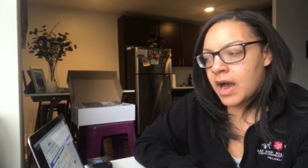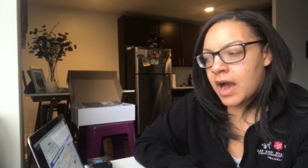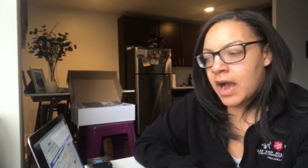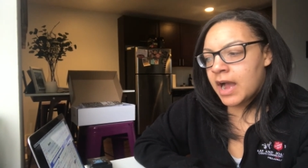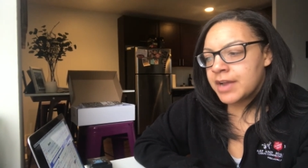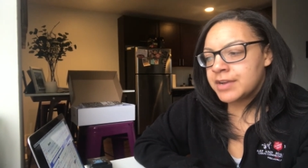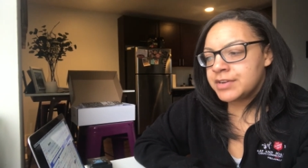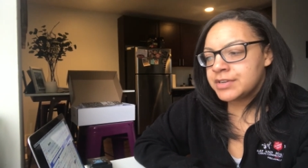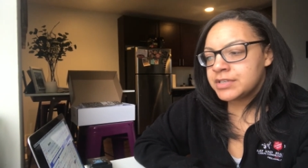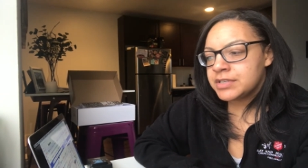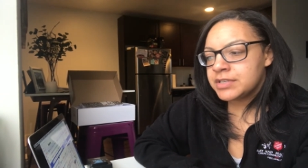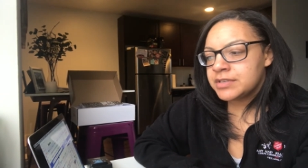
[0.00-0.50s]

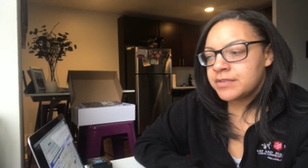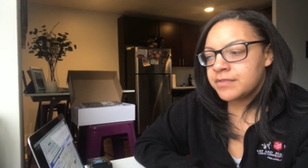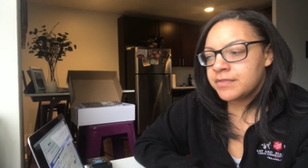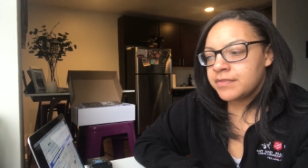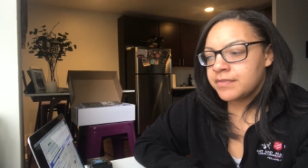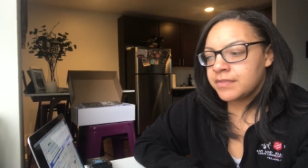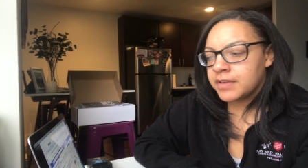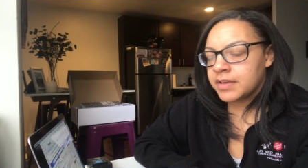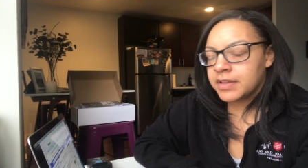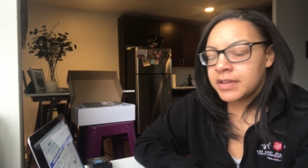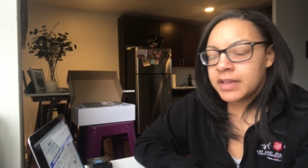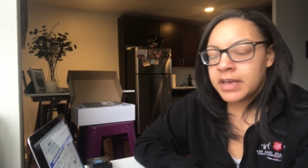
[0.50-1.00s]
I just
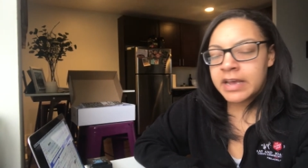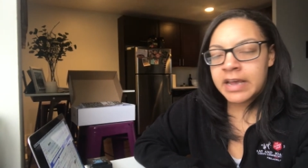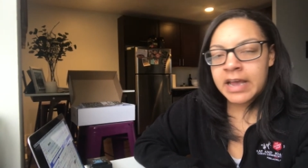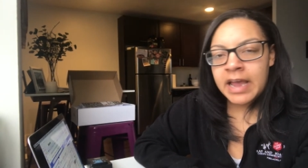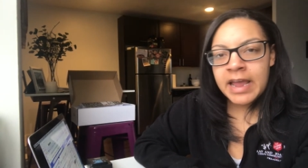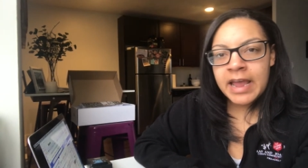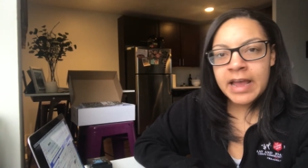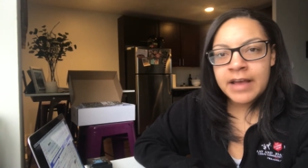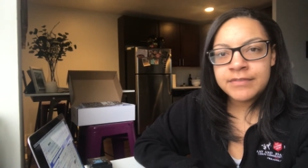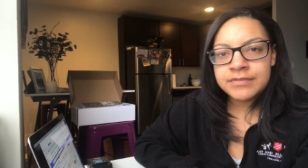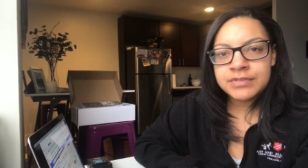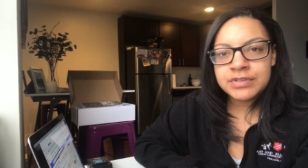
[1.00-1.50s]
feel like I
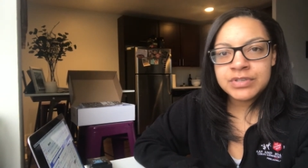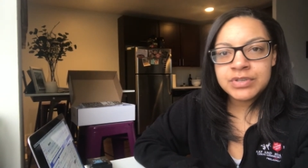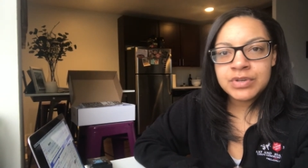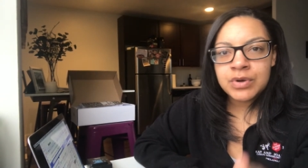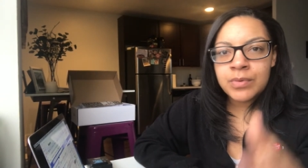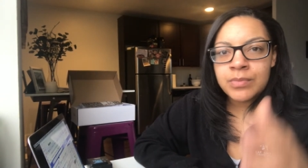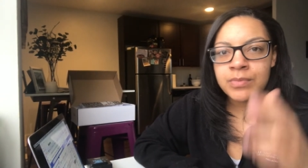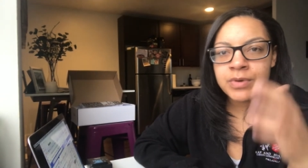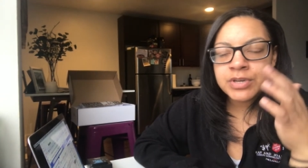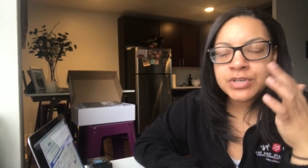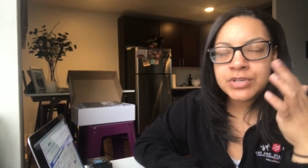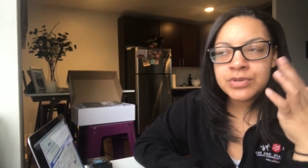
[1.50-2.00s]
have
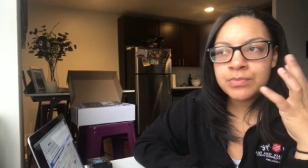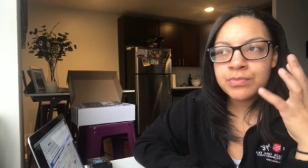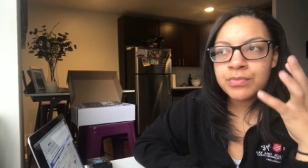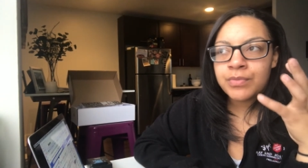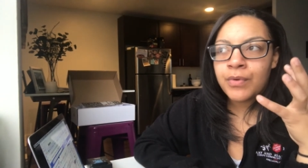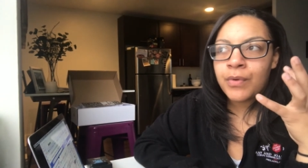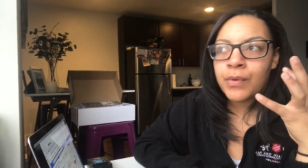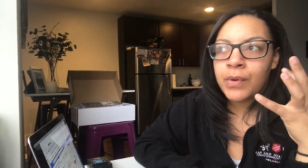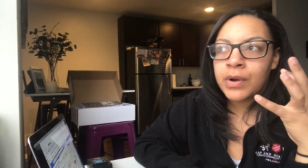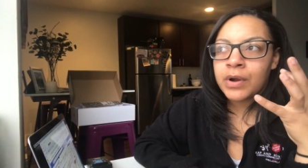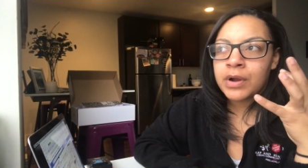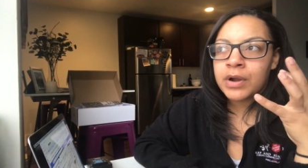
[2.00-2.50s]
so much
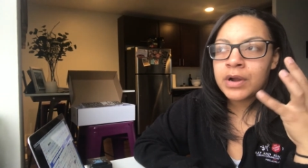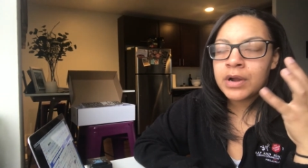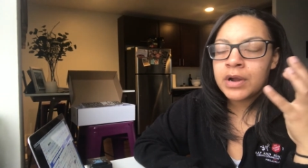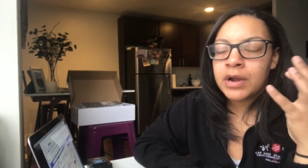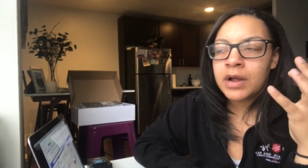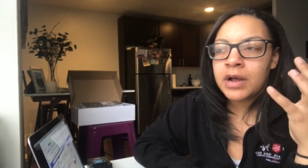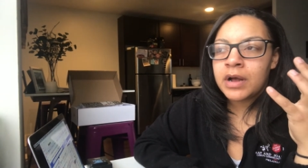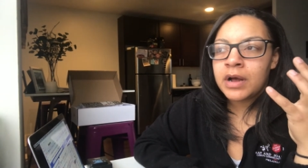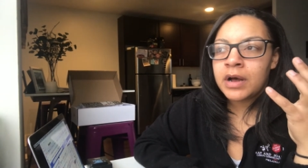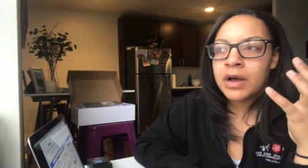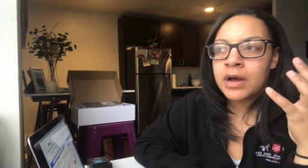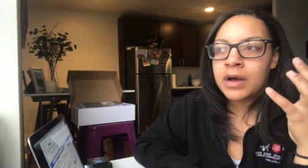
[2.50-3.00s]
more
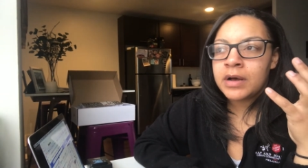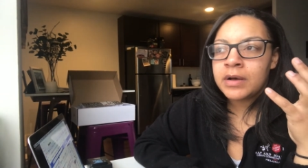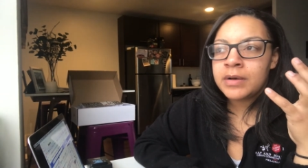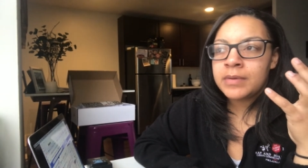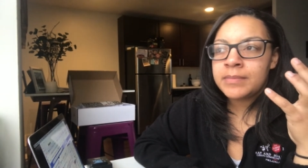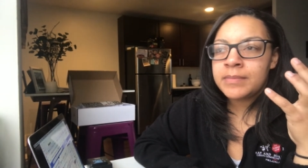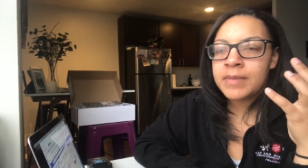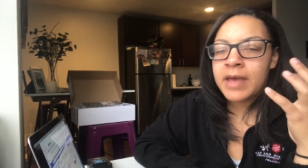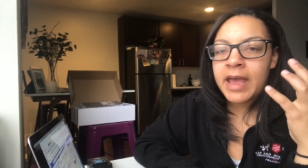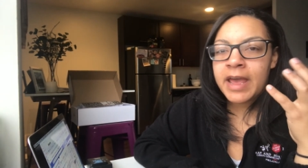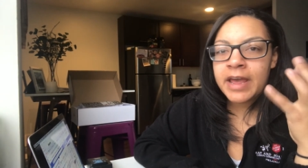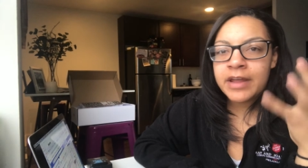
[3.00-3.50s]

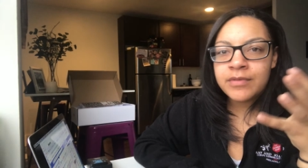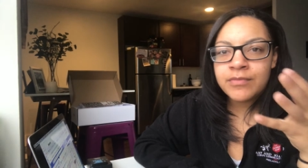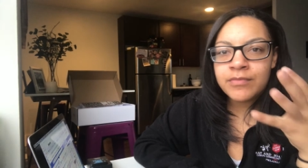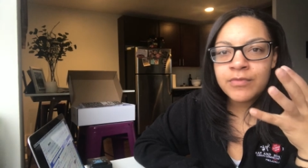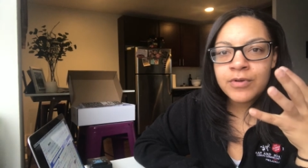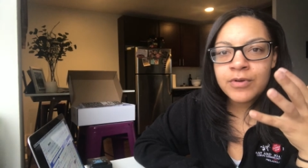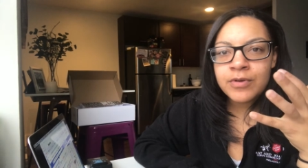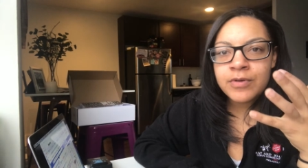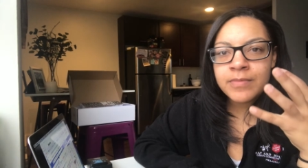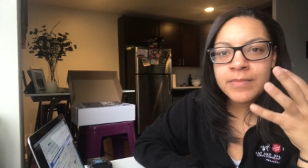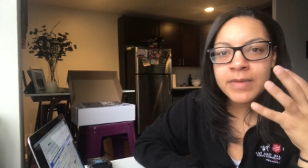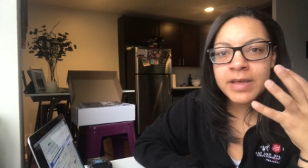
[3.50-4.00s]

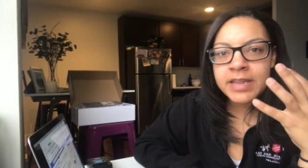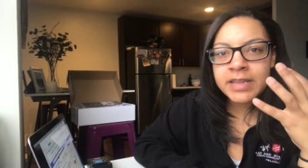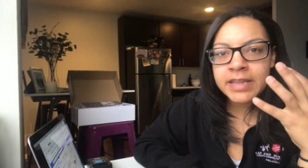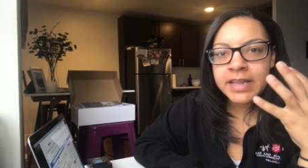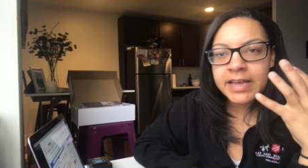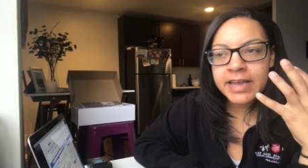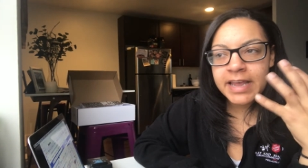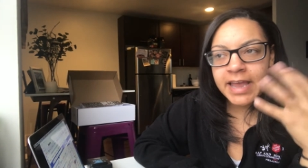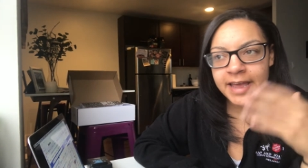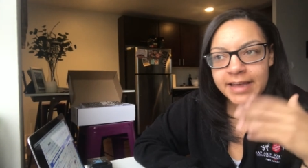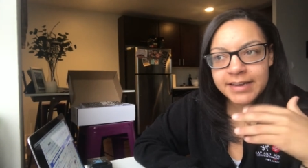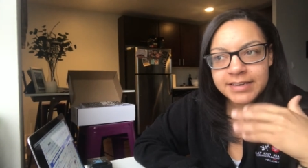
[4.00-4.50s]
headroom and
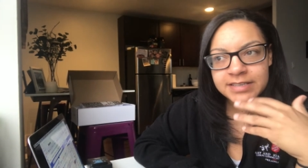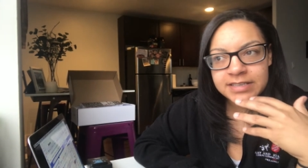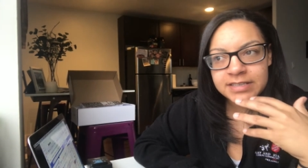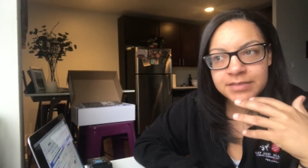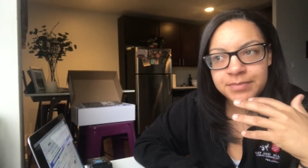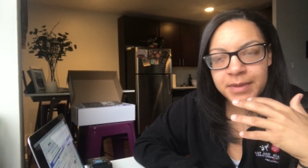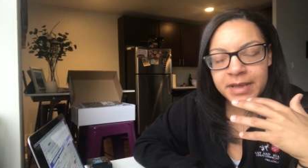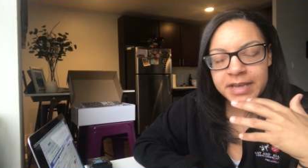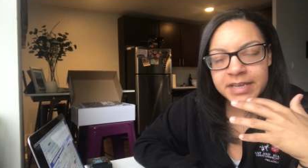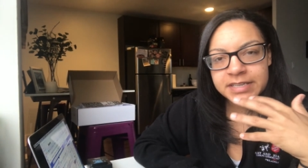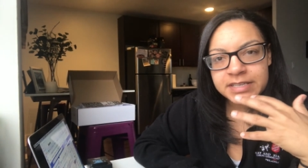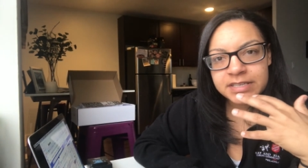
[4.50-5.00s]
like
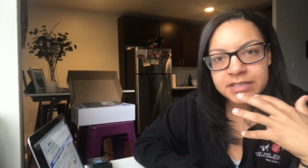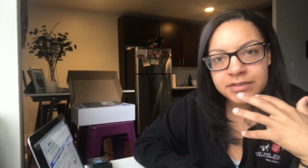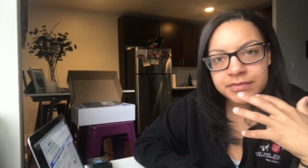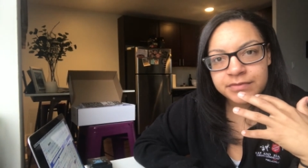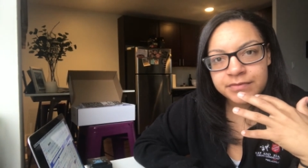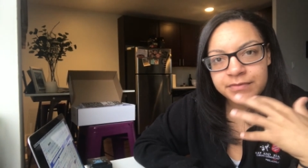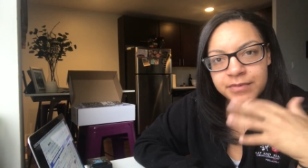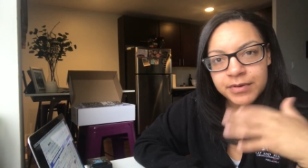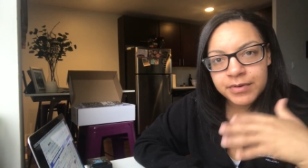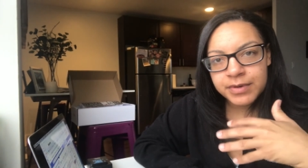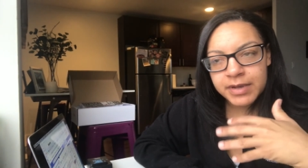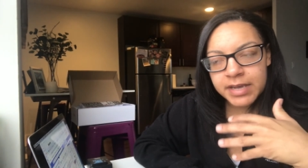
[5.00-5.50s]
headspace to
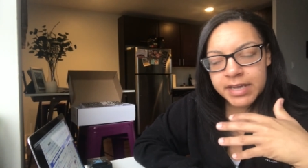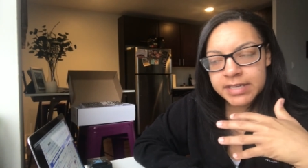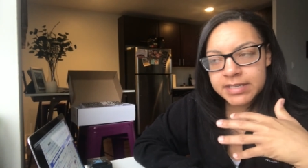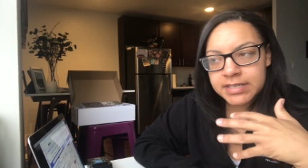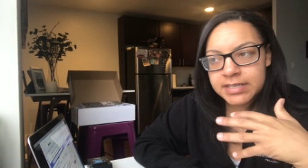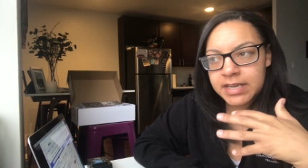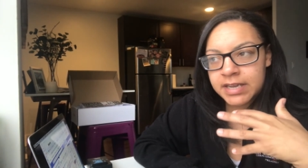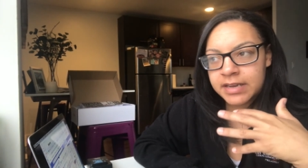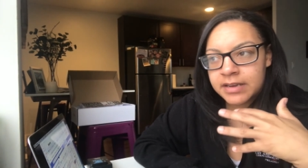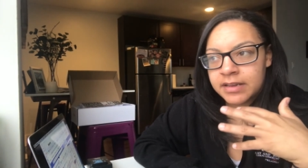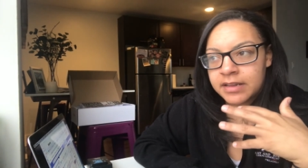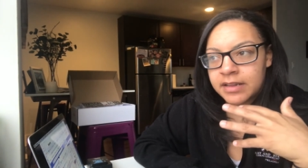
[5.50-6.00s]

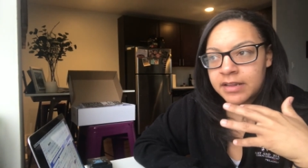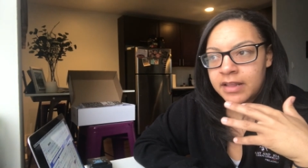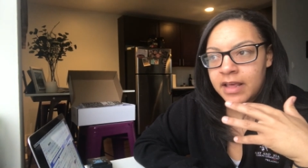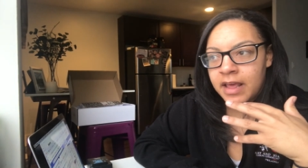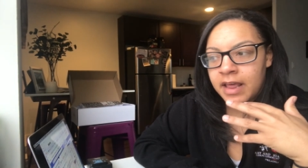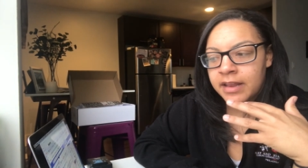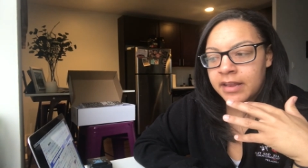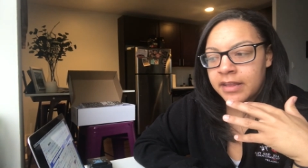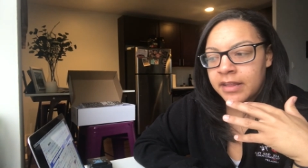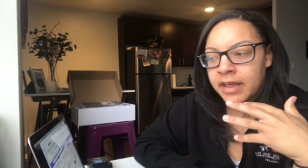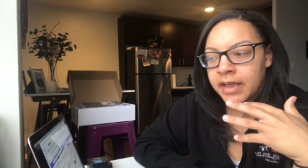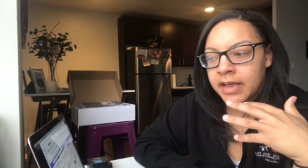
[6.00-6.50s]
focus and
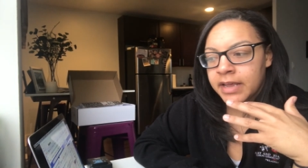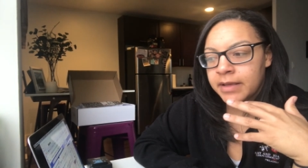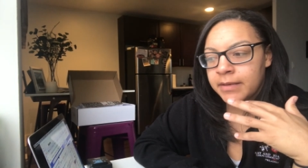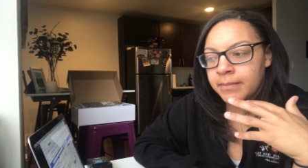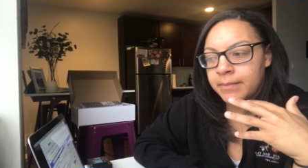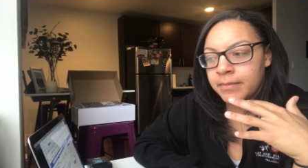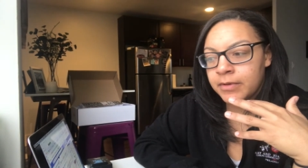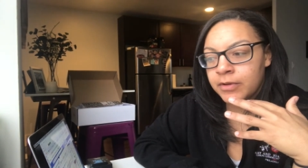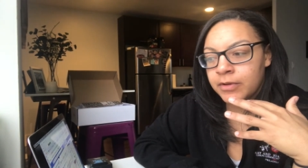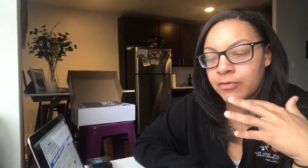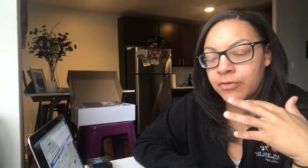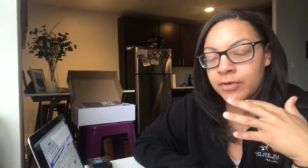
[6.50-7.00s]
like
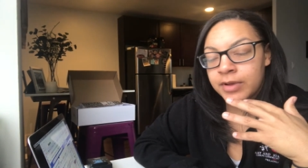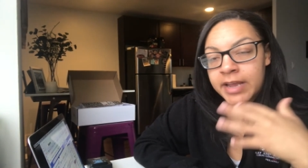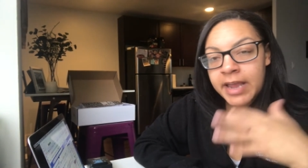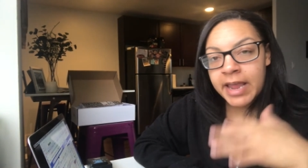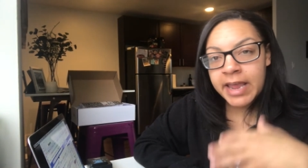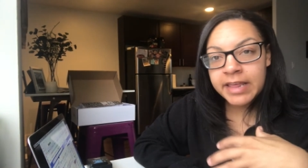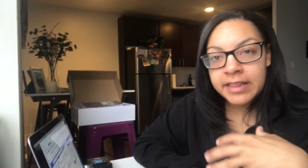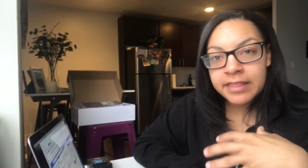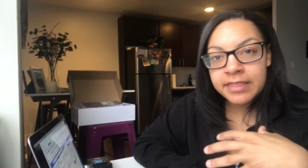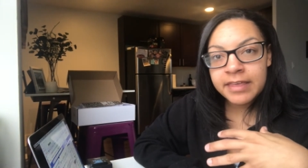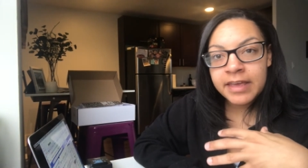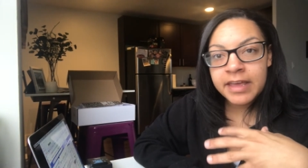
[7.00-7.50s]

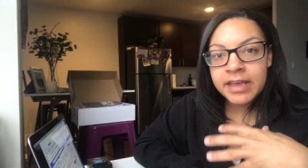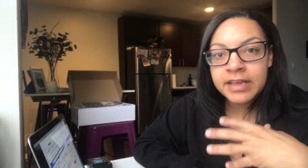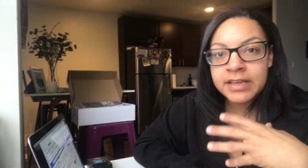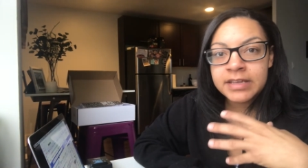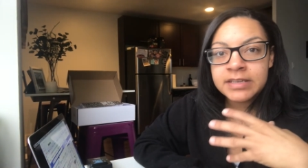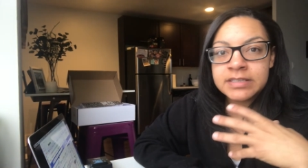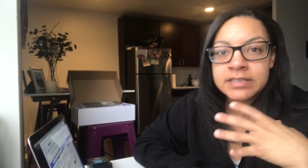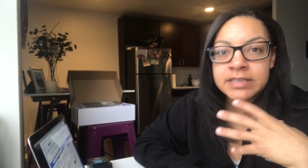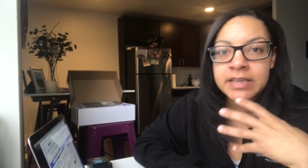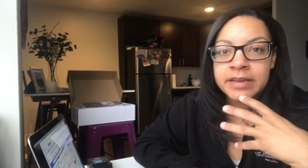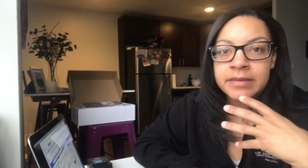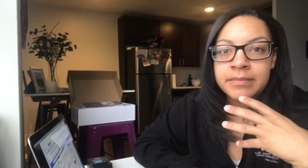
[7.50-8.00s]
create
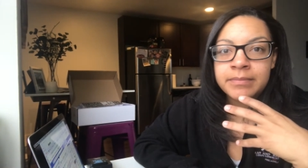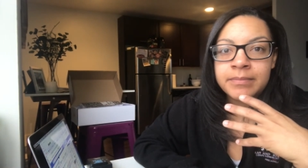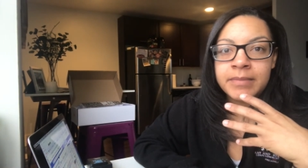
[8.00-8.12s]
things and